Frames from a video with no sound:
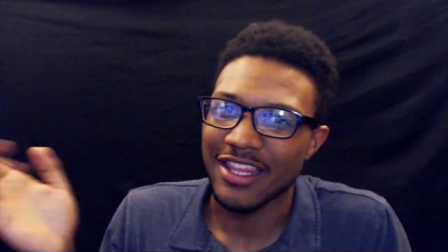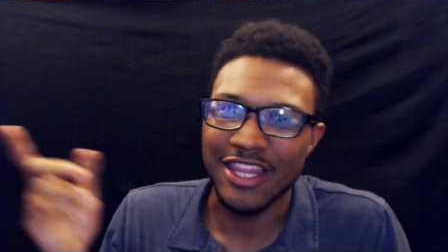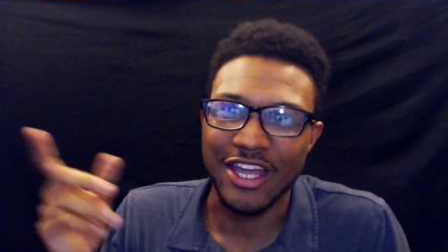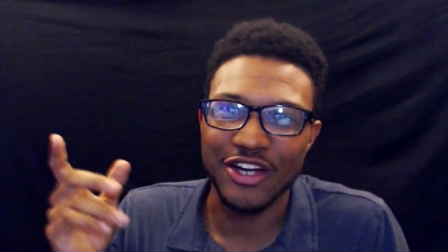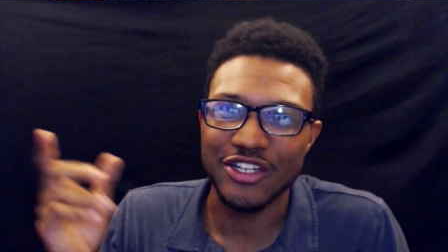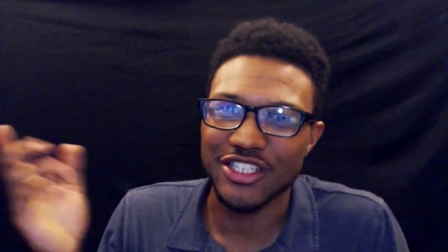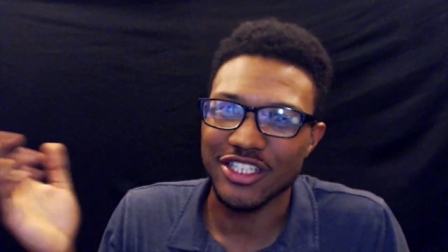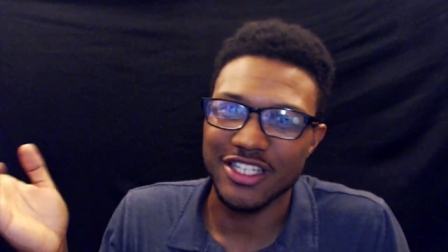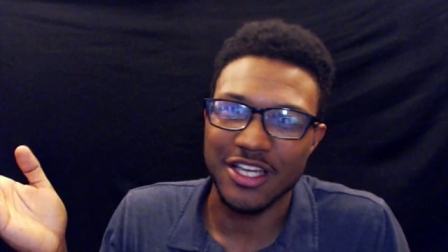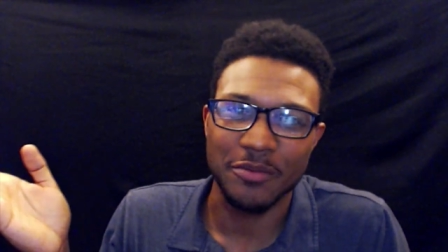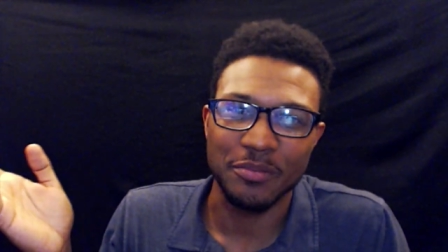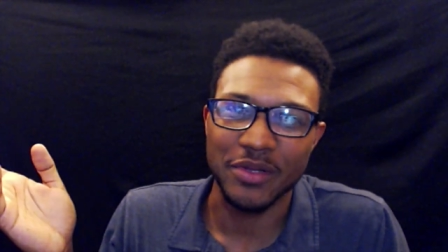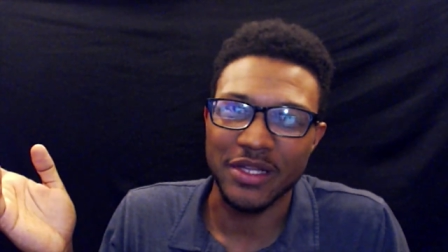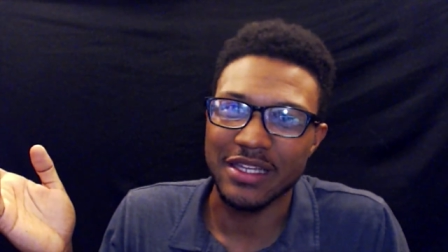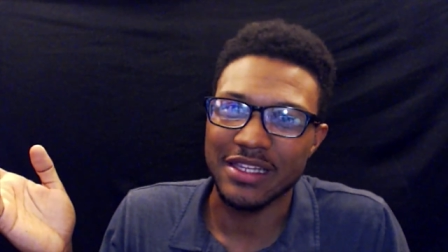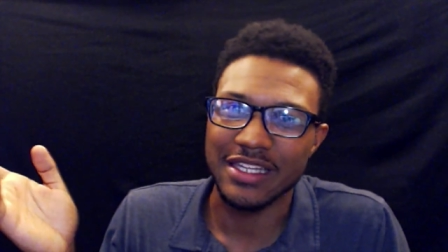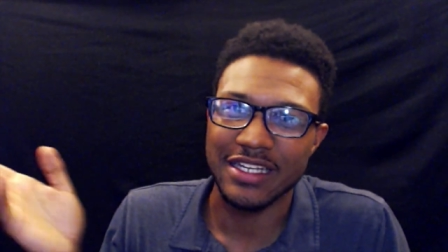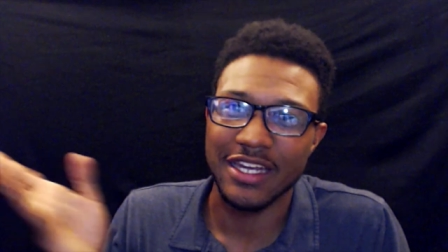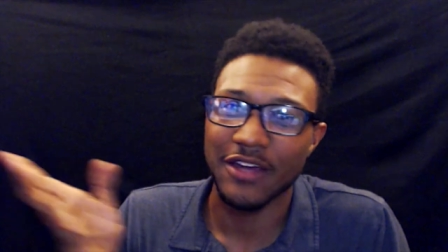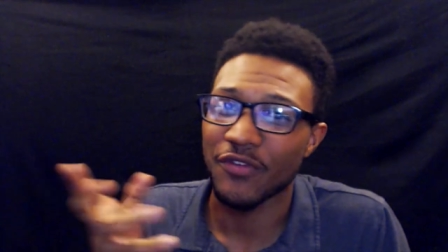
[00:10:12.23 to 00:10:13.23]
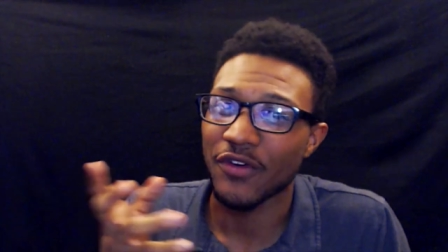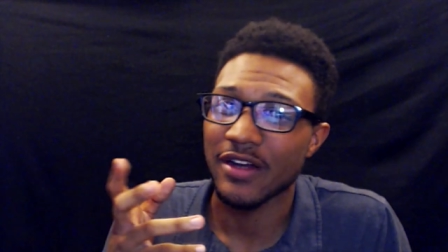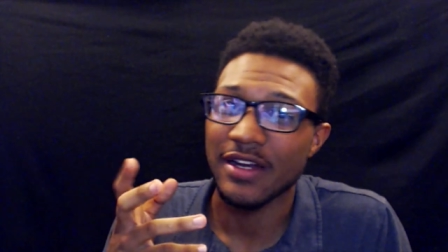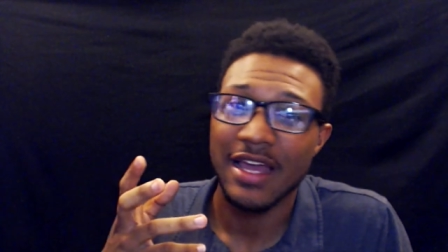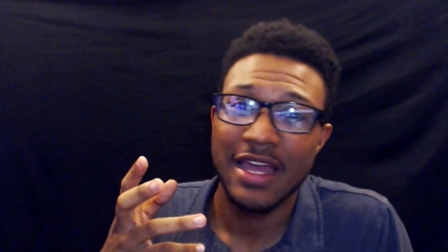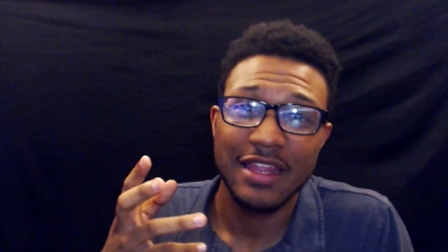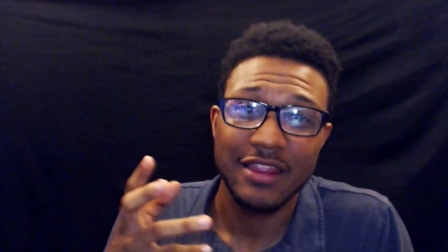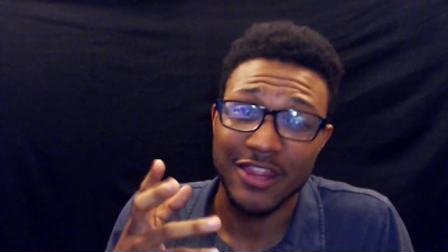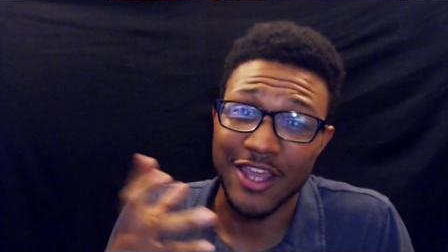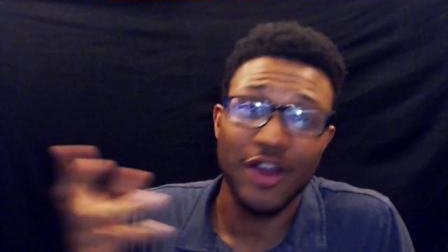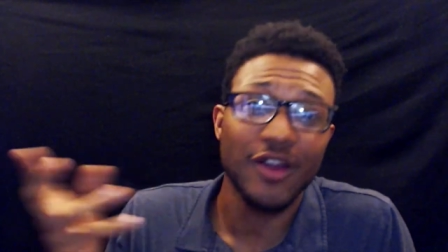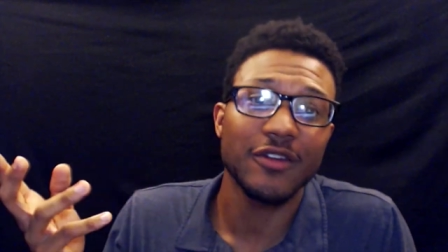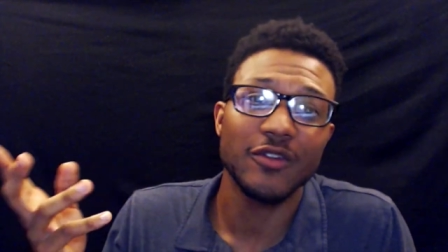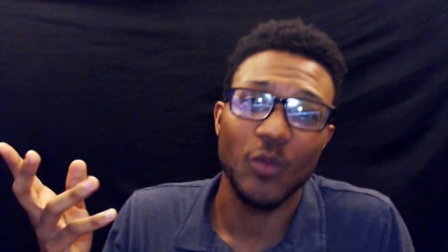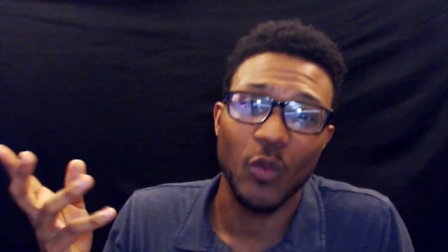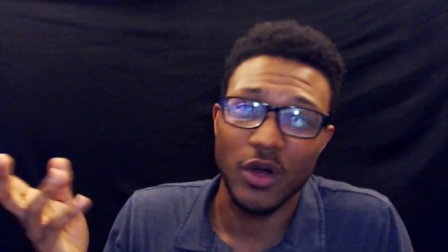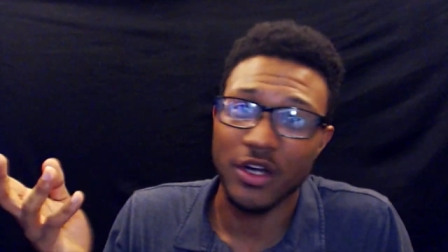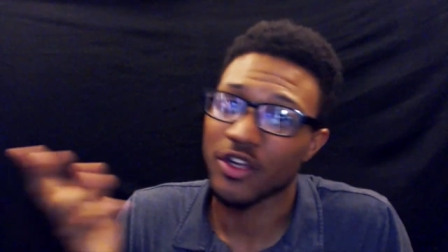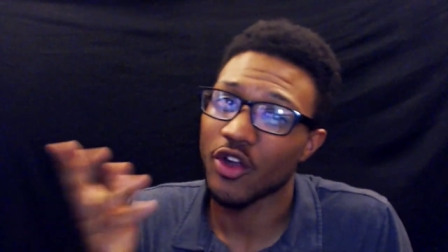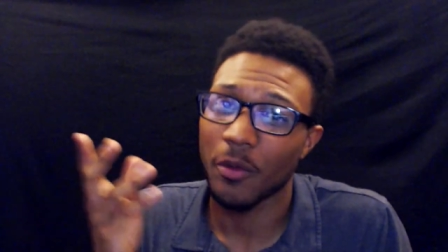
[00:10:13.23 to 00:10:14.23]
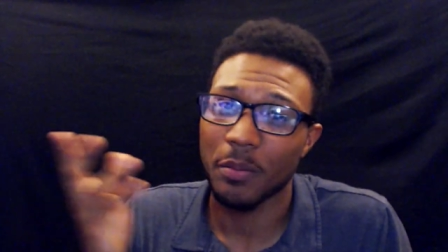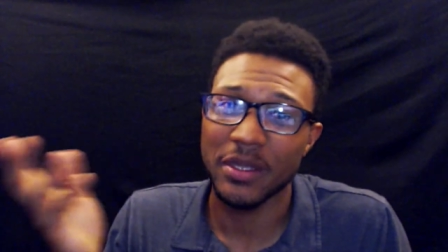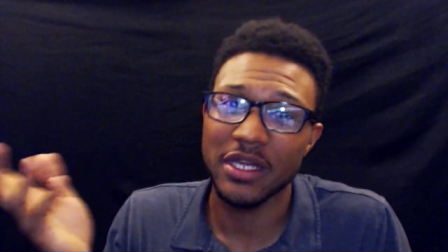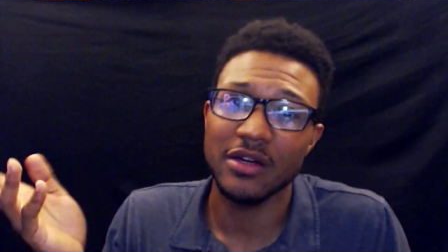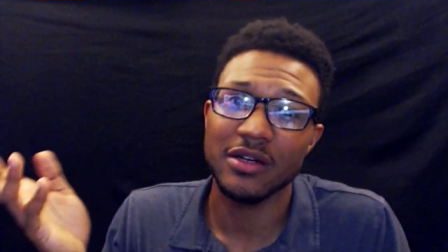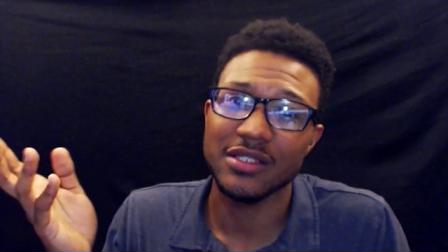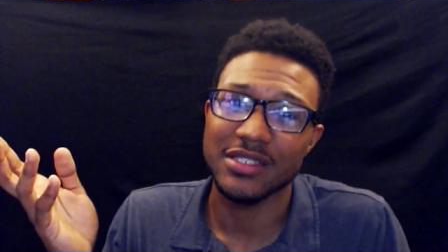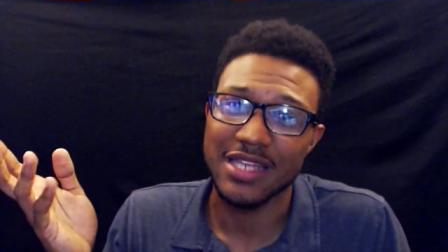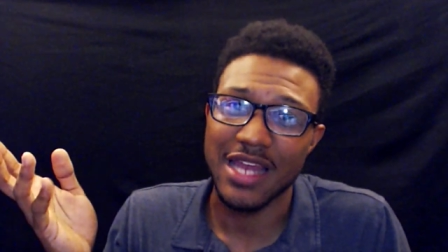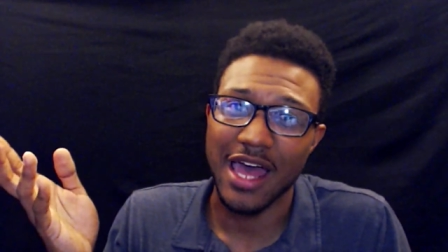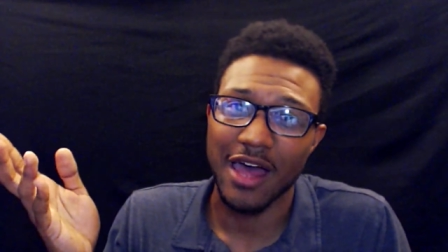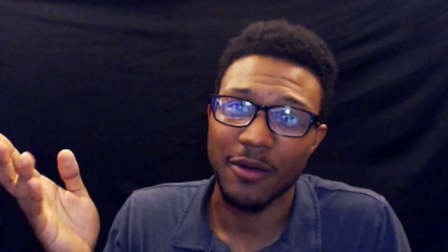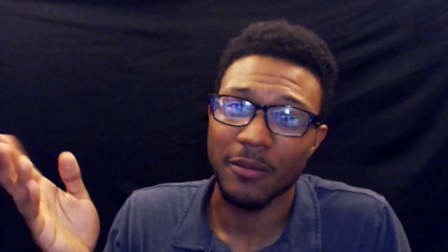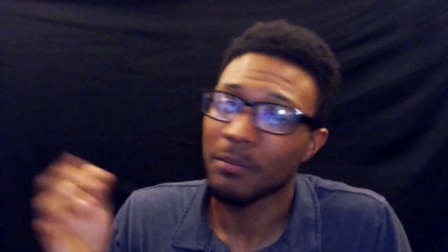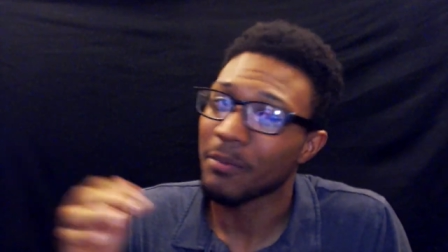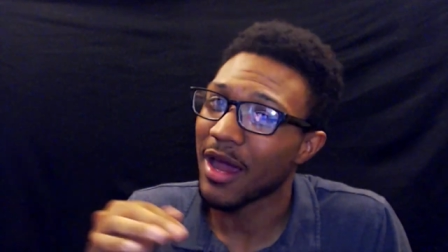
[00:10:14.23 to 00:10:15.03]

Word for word: they're just completely different. They're one of your peers now.